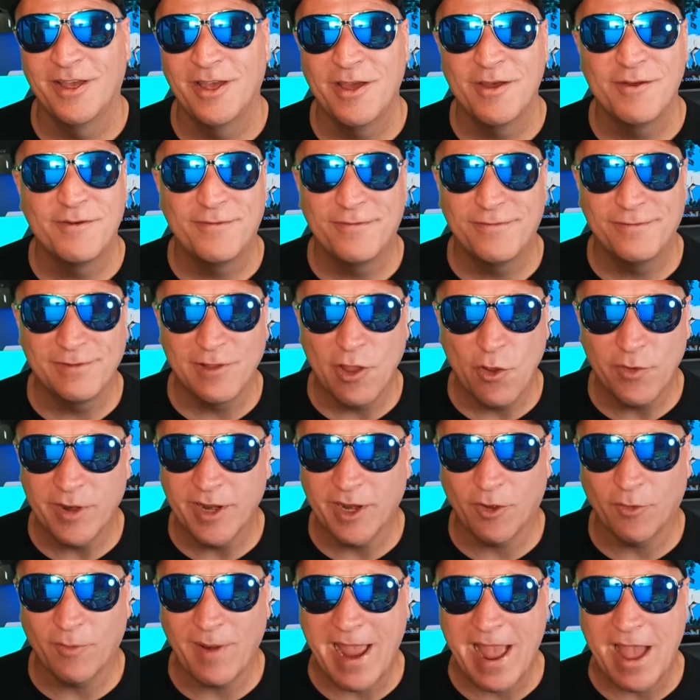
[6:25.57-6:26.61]
floating
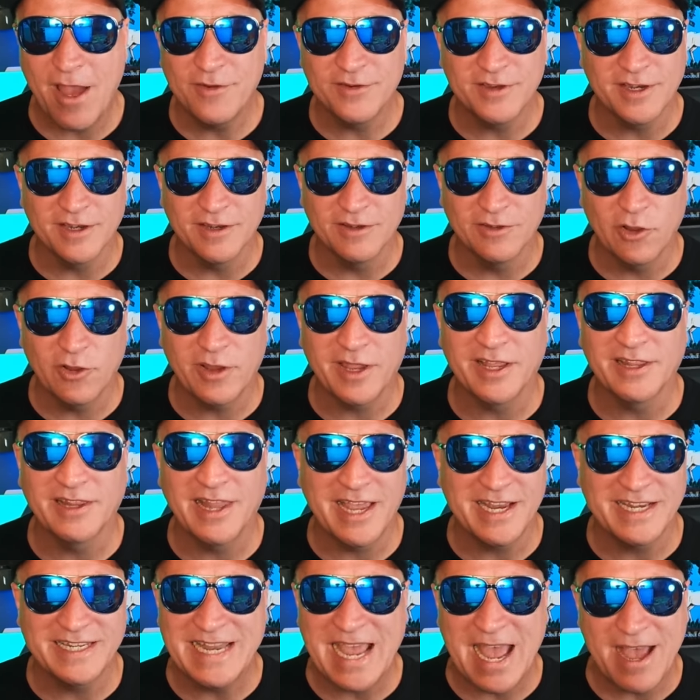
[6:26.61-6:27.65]
around and looking
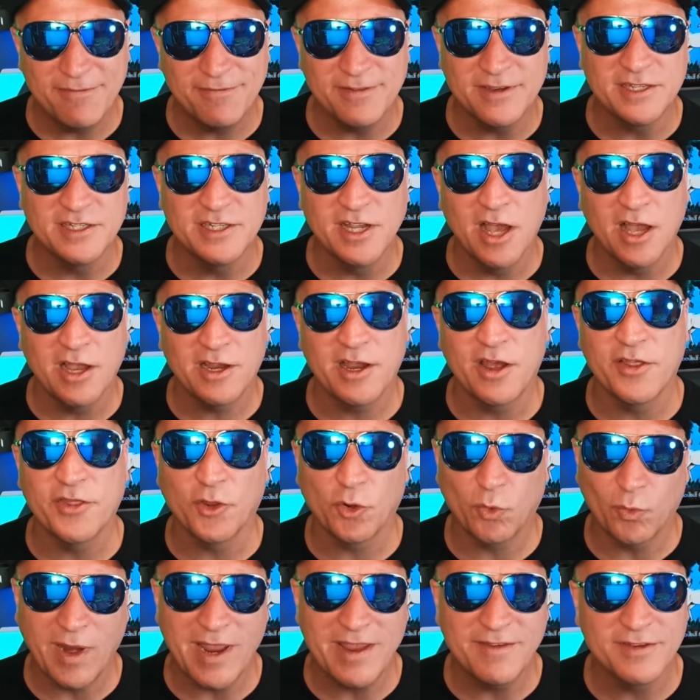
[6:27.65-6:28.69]
like Daffy Duck on the
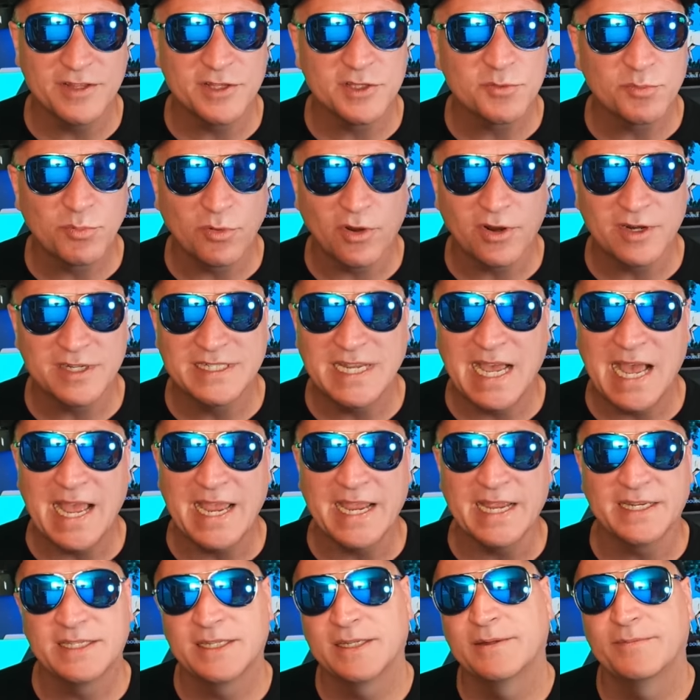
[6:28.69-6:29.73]
Ravensbrook
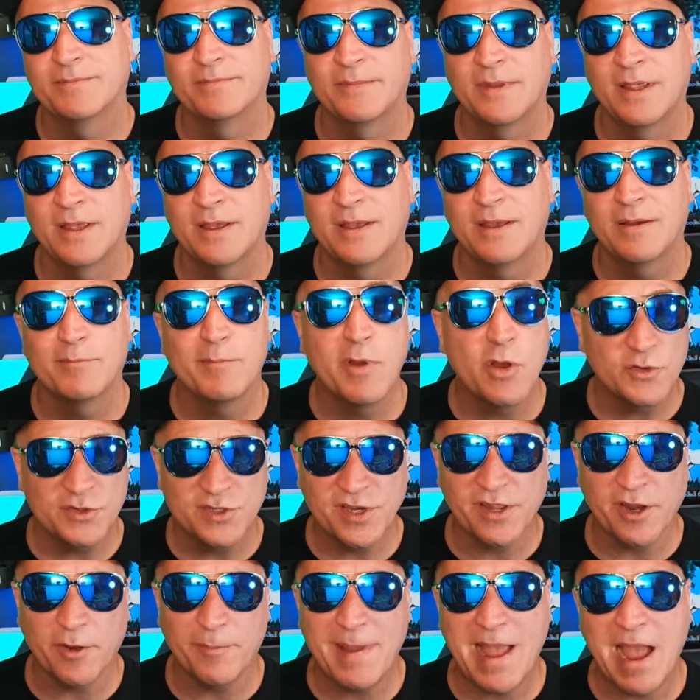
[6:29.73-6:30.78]
diet. Most
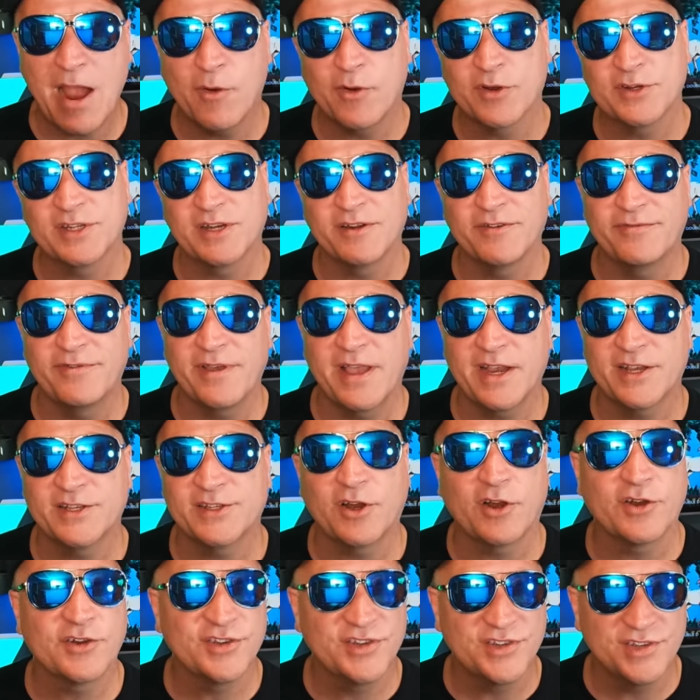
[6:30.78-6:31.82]
of their powers and effects
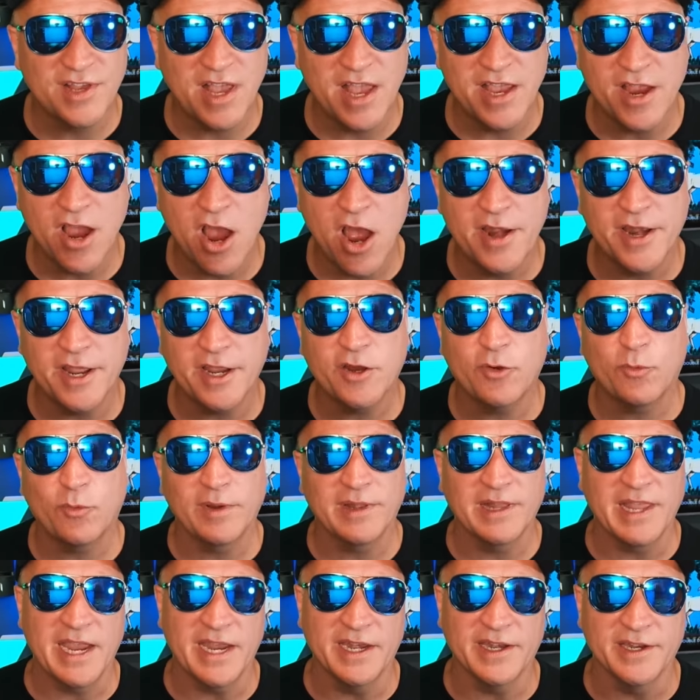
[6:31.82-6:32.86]
are psionic
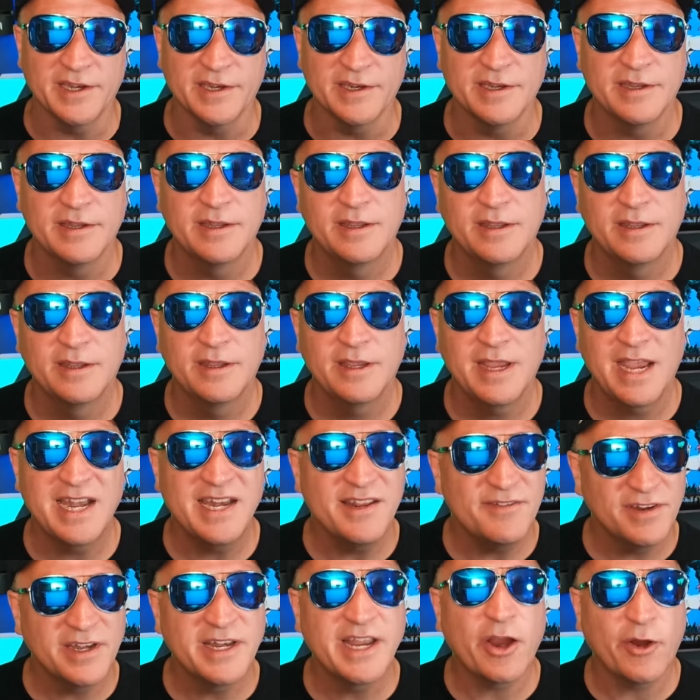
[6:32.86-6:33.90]
related, and
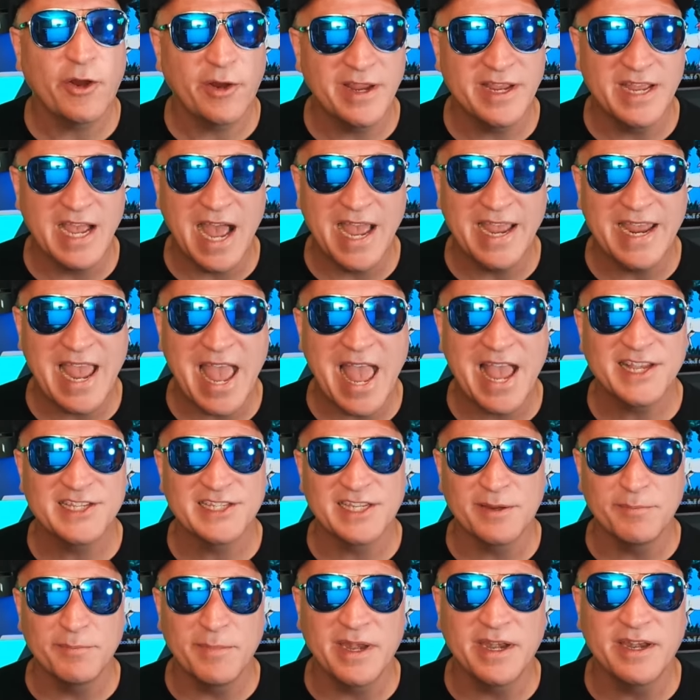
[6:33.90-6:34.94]
even Gary Gygax
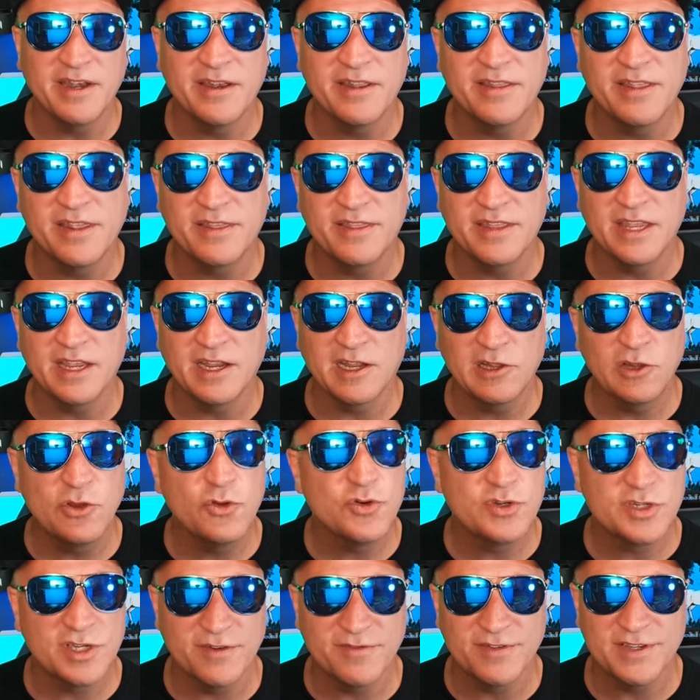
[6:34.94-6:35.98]
admitted that the
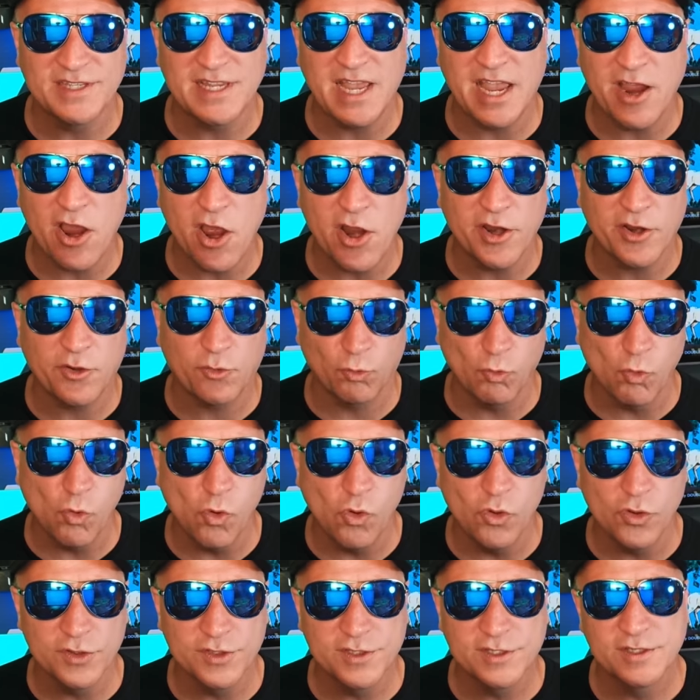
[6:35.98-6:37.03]
inclusion of psionic
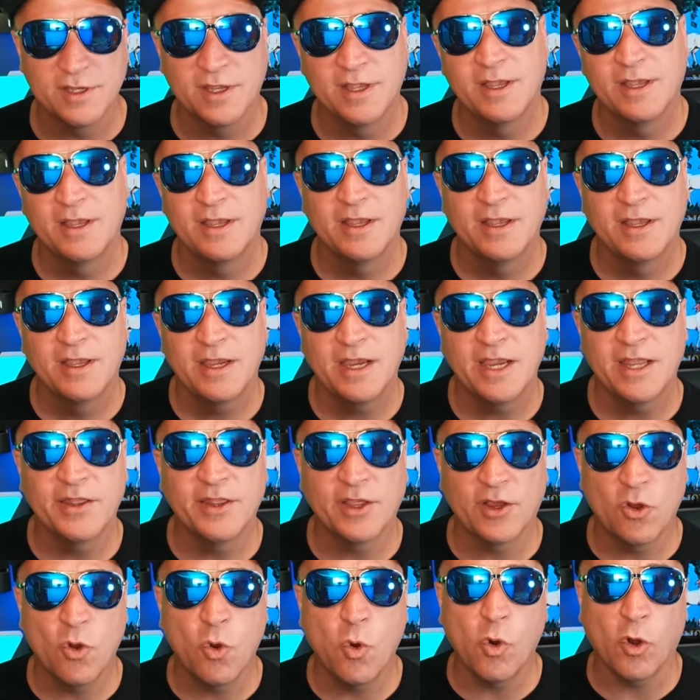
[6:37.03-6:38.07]
rules in the
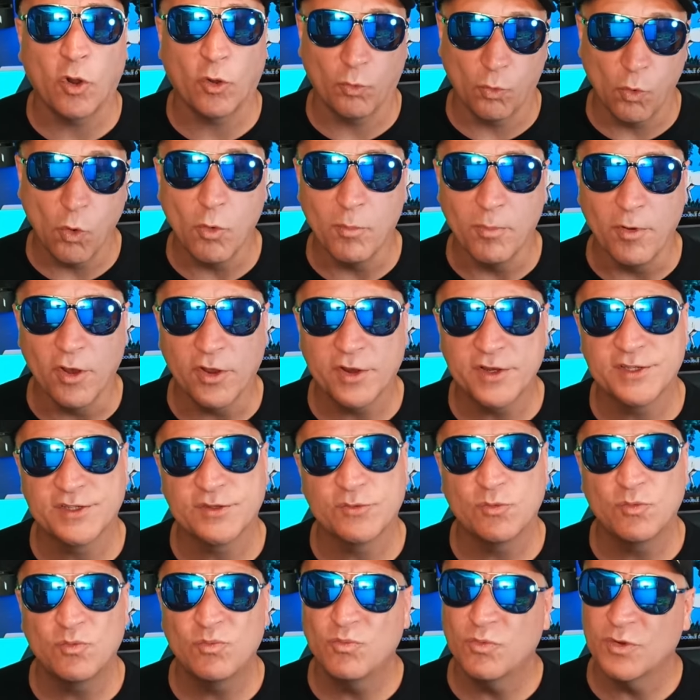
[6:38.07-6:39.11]
core rulebooks
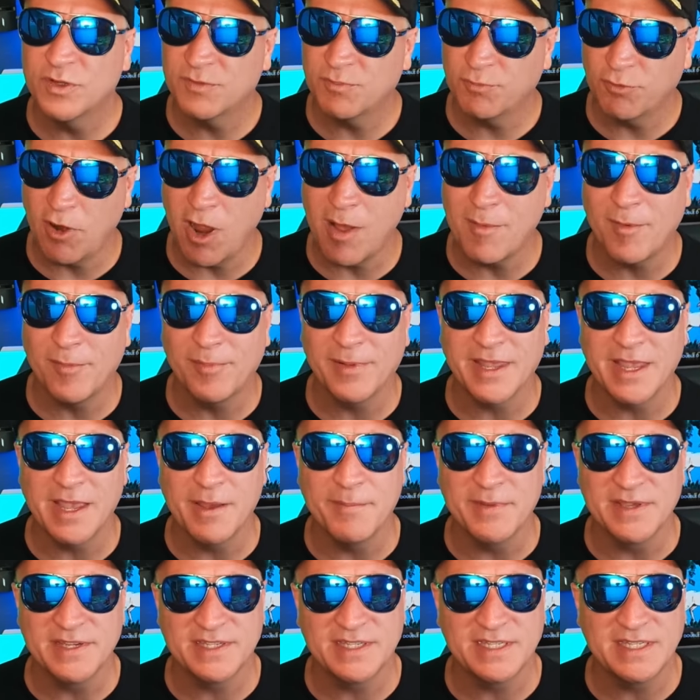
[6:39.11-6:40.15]
was probably a
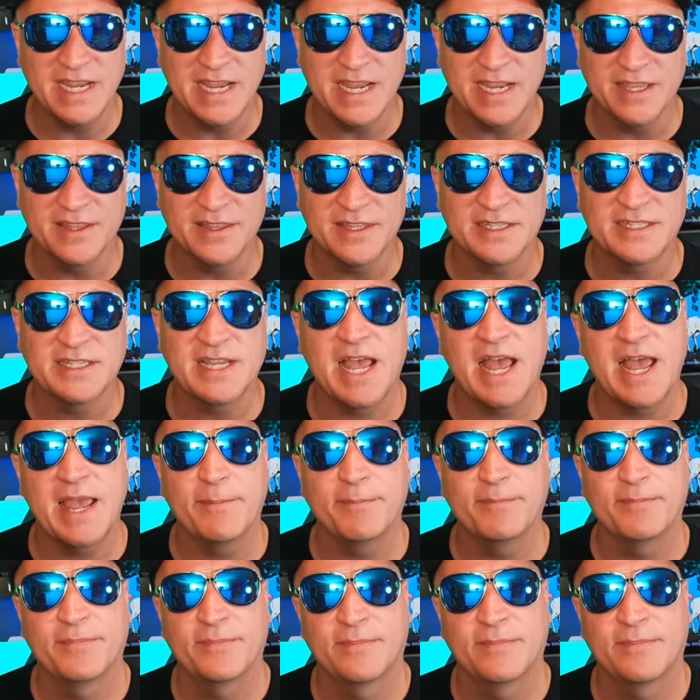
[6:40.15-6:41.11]
mistake at the time.